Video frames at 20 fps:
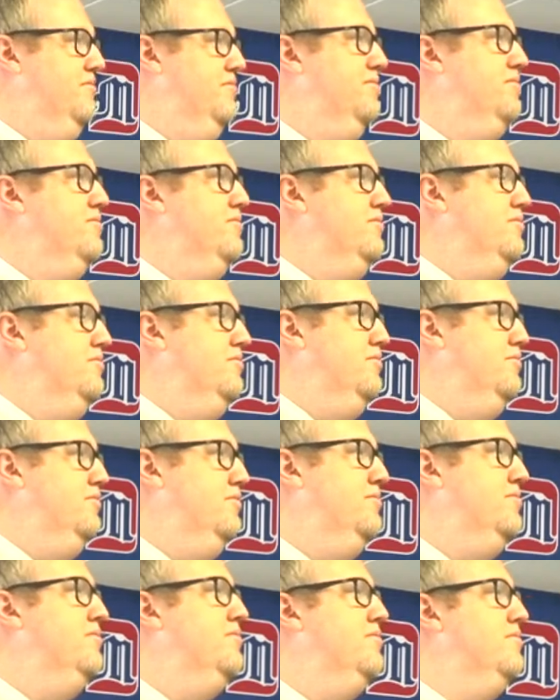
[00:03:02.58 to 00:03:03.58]

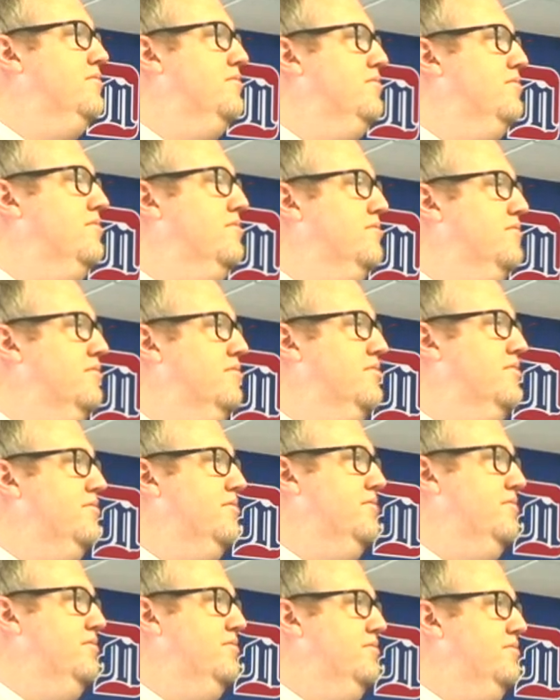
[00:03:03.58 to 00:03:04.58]

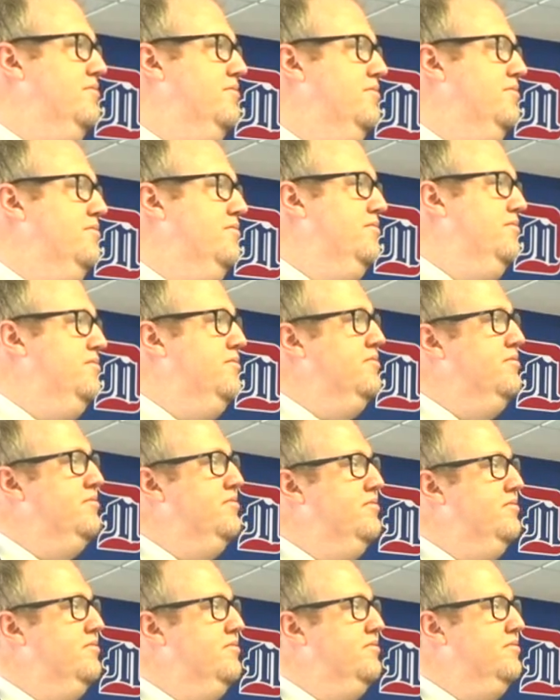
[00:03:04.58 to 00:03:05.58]

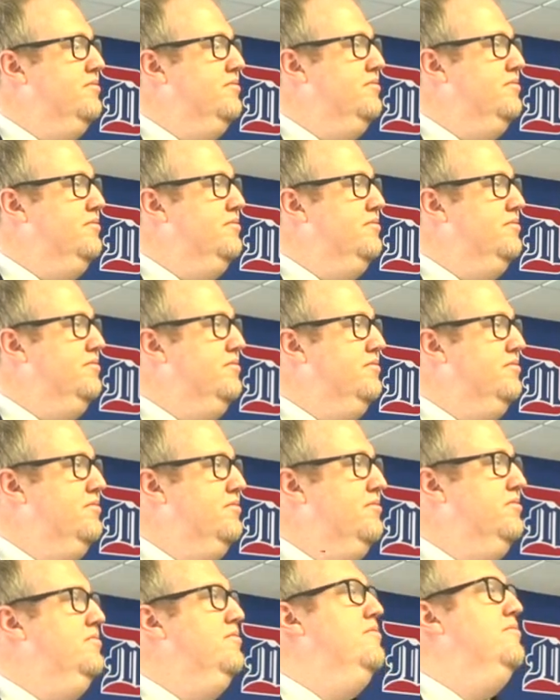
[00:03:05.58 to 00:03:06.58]

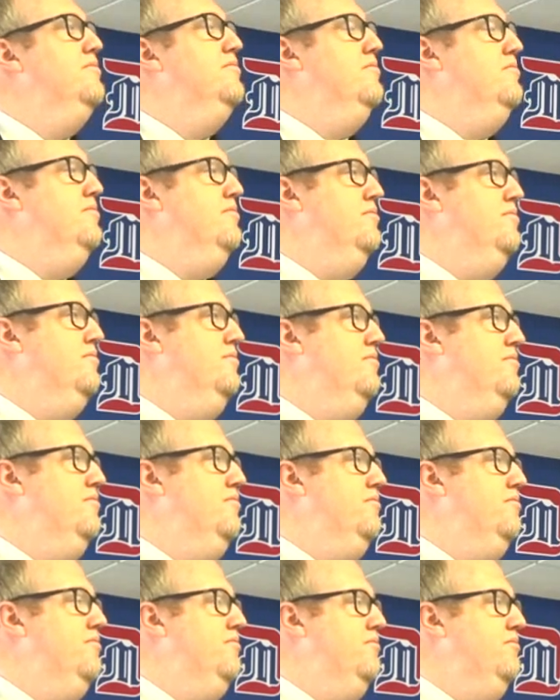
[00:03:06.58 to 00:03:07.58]

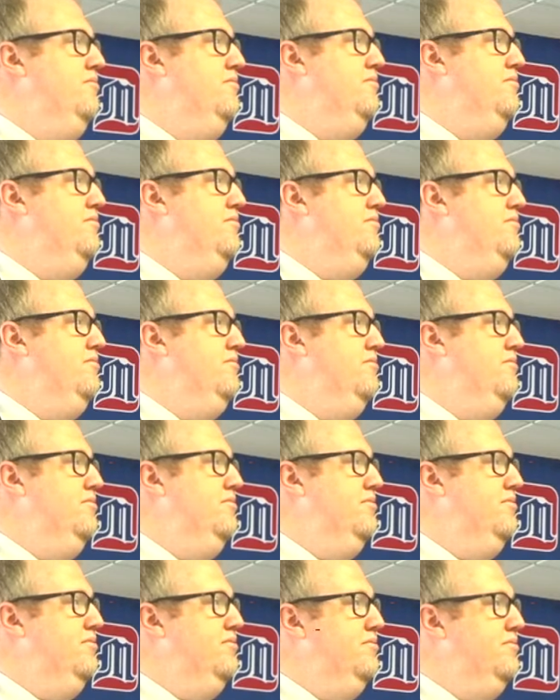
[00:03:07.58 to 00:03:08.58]

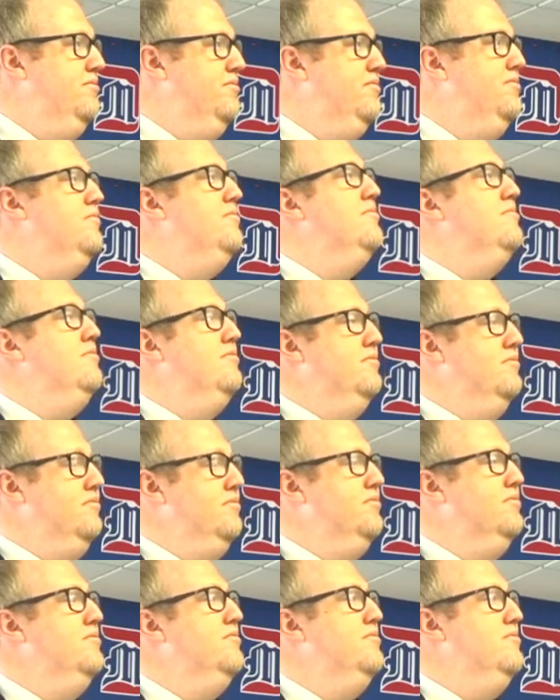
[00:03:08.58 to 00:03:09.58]

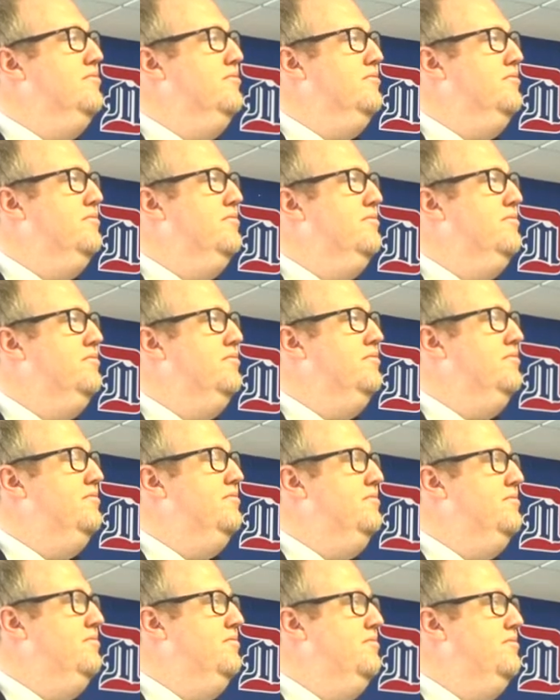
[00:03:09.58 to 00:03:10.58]
(silent)